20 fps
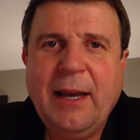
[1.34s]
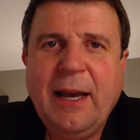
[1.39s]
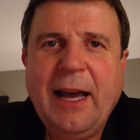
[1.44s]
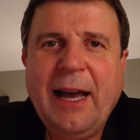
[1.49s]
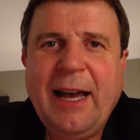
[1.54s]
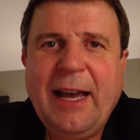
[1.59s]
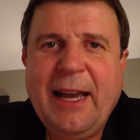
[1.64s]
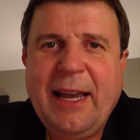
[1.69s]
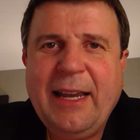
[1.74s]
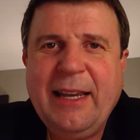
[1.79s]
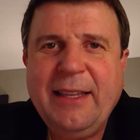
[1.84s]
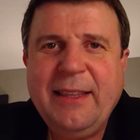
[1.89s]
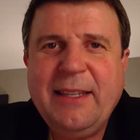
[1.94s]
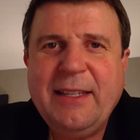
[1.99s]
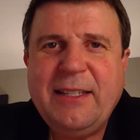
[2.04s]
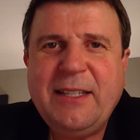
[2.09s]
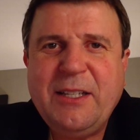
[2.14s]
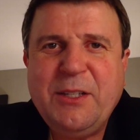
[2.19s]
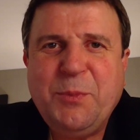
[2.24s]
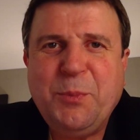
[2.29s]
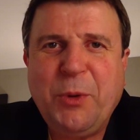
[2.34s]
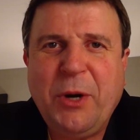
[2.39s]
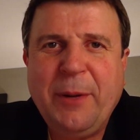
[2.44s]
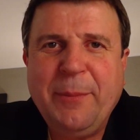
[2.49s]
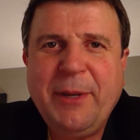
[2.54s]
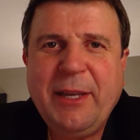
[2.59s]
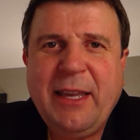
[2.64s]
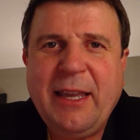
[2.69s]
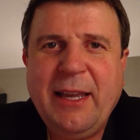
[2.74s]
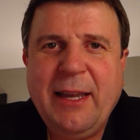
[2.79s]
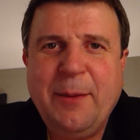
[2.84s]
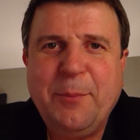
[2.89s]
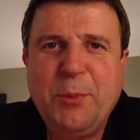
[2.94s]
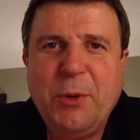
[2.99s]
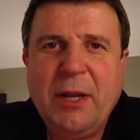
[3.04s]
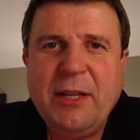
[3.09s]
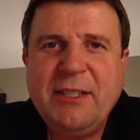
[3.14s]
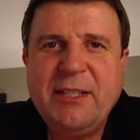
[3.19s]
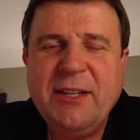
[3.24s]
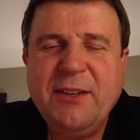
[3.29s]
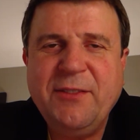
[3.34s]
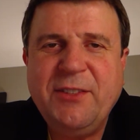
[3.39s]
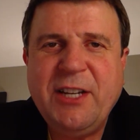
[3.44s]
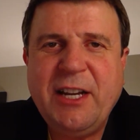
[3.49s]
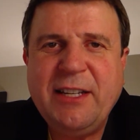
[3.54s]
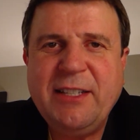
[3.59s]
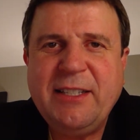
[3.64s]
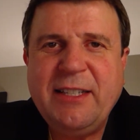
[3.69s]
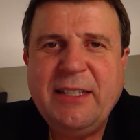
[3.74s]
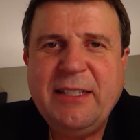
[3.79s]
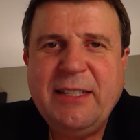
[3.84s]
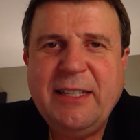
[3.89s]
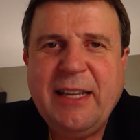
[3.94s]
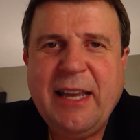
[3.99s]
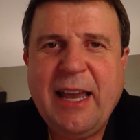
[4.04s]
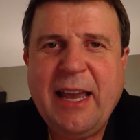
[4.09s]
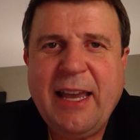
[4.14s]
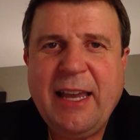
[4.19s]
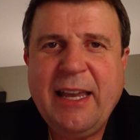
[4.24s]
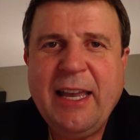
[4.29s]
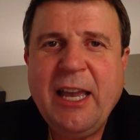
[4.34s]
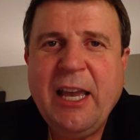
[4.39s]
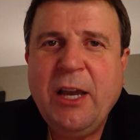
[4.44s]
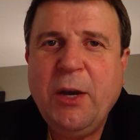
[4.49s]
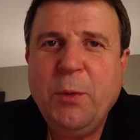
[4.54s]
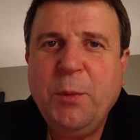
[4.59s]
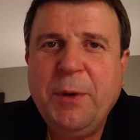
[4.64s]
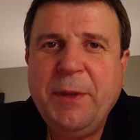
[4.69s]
Hi, this is Brent McCann, president of JCTA,